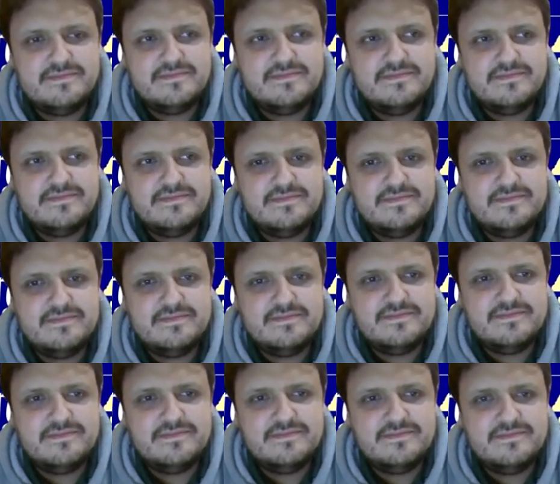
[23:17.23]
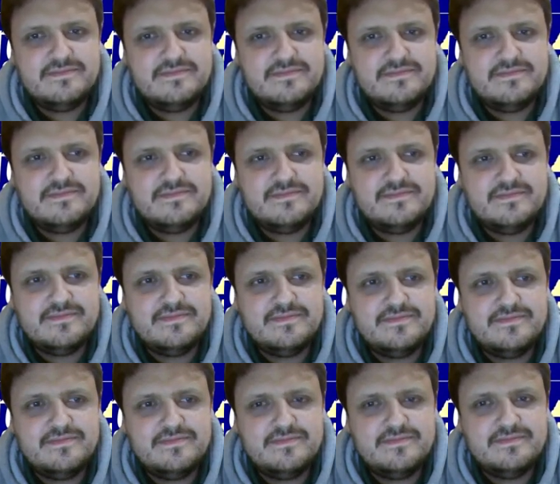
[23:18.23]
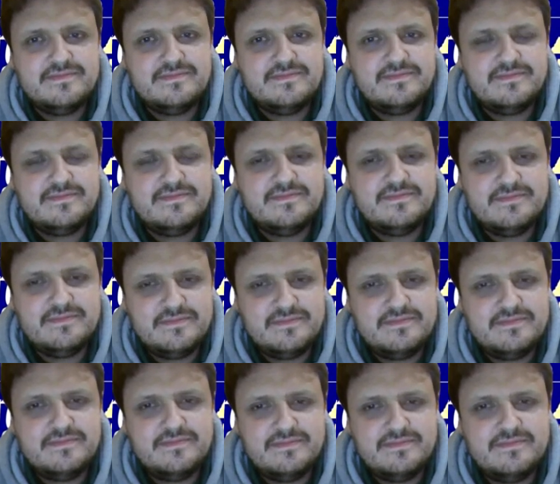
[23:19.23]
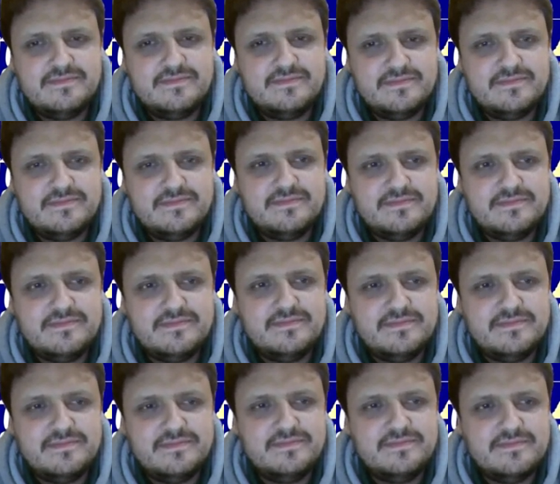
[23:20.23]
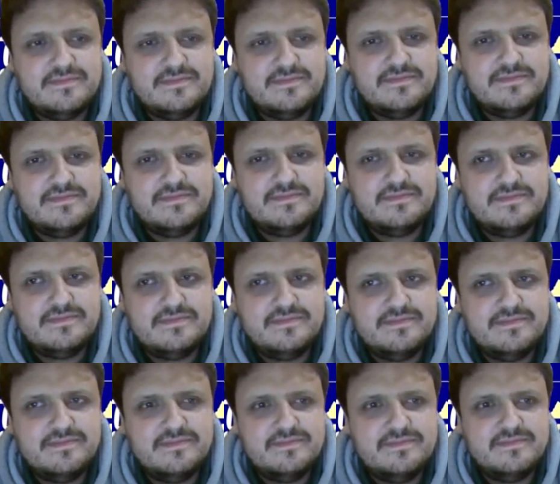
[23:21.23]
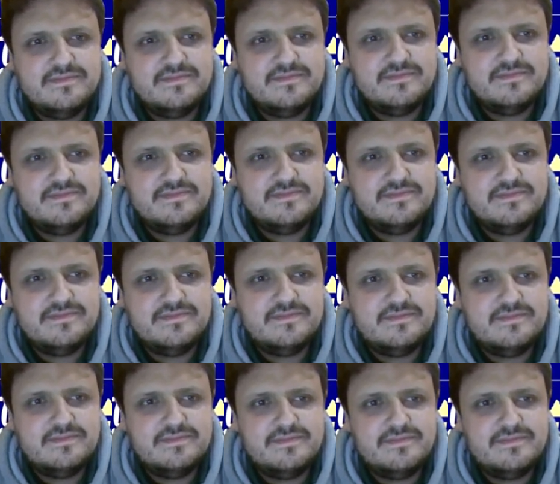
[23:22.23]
[no speech]